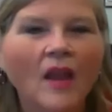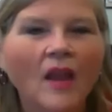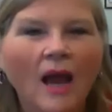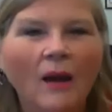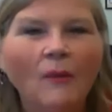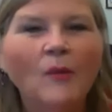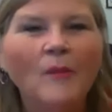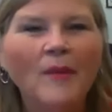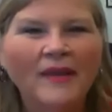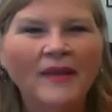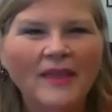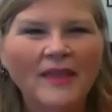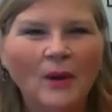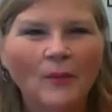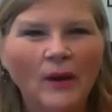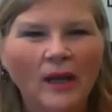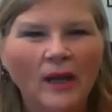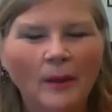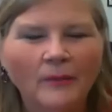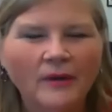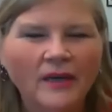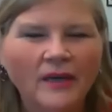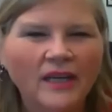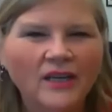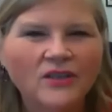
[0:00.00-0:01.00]
I will make that
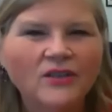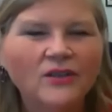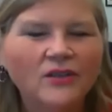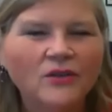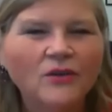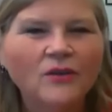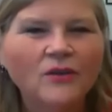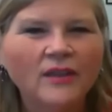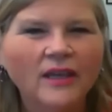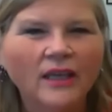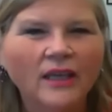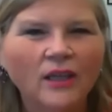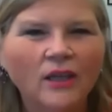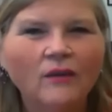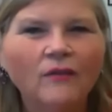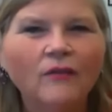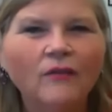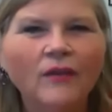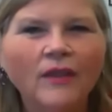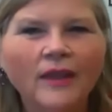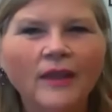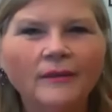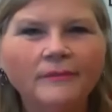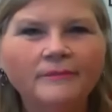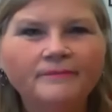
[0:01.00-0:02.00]
recommendation. So thank you
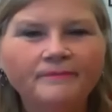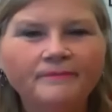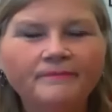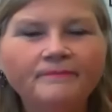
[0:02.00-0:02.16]
for that.